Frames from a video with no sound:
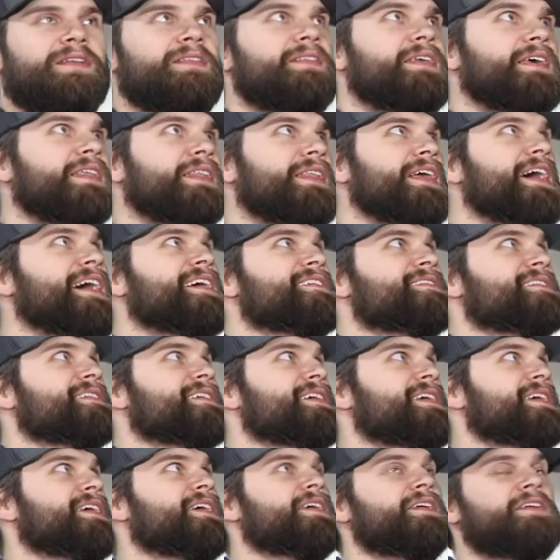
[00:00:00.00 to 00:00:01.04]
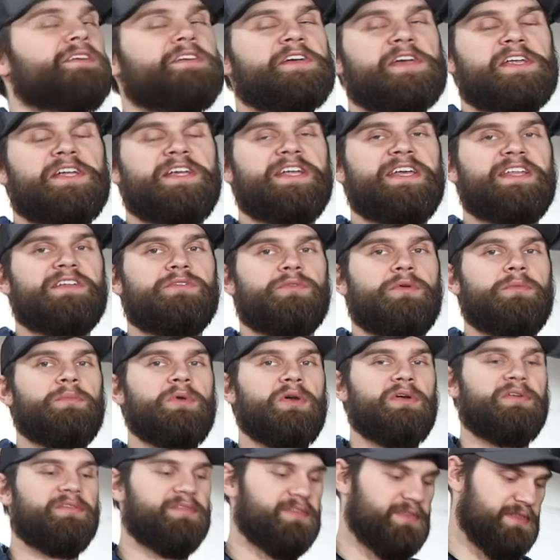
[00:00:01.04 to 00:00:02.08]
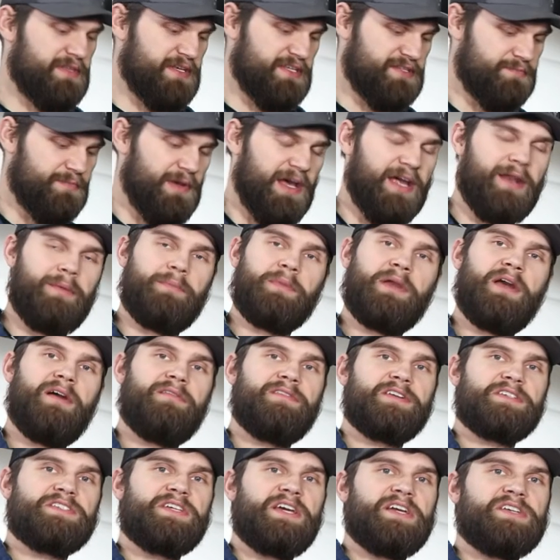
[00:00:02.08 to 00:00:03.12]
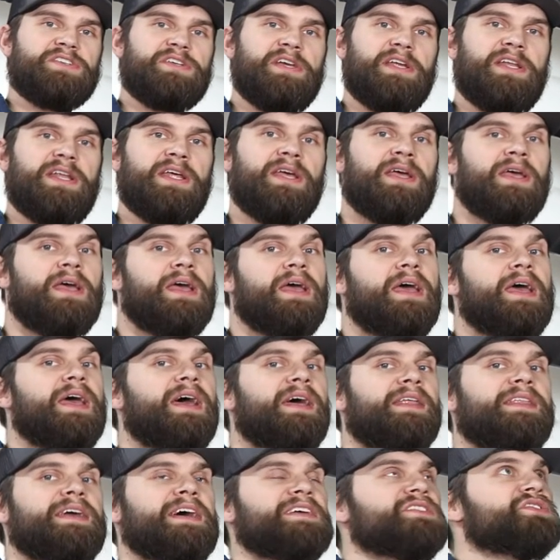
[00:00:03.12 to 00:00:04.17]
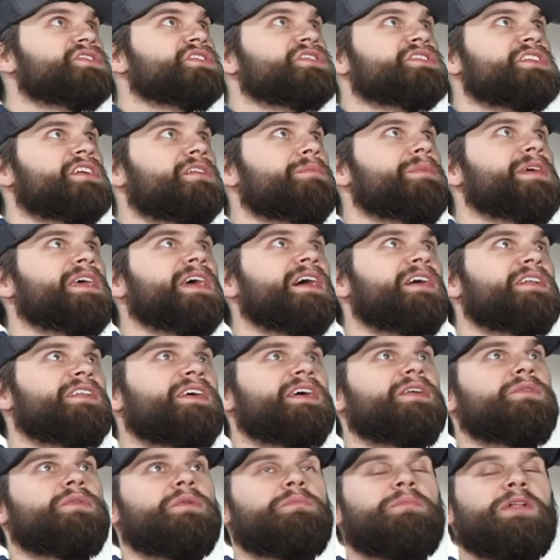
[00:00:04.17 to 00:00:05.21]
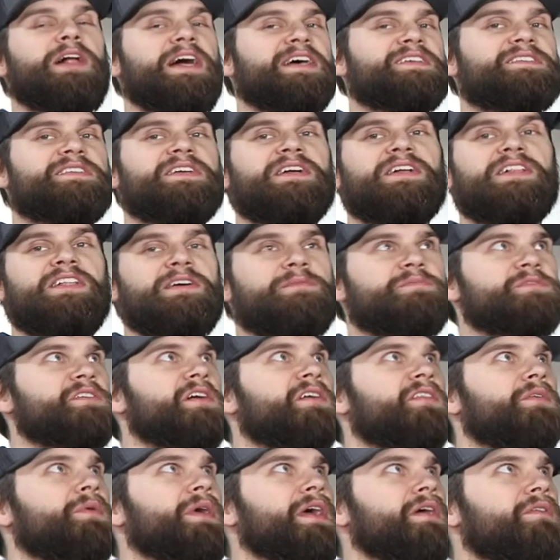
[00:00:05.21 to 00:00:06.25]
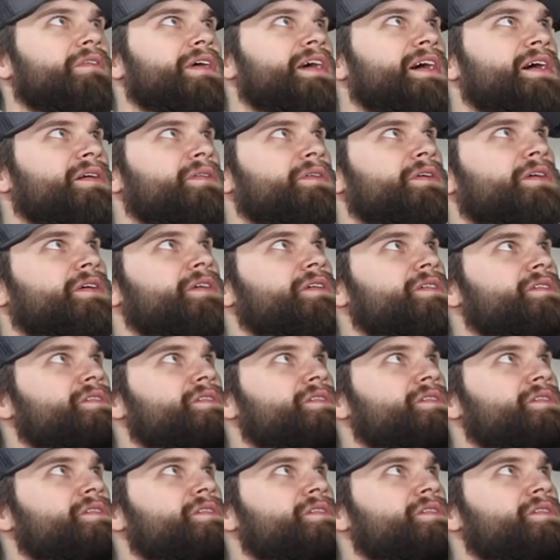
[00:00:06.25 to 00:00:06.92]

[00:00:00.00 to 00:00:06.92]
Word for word: Then lastly, you're gonna to need to remove this bottom cover section. That's just gonna be held in with plastic clips all the way around.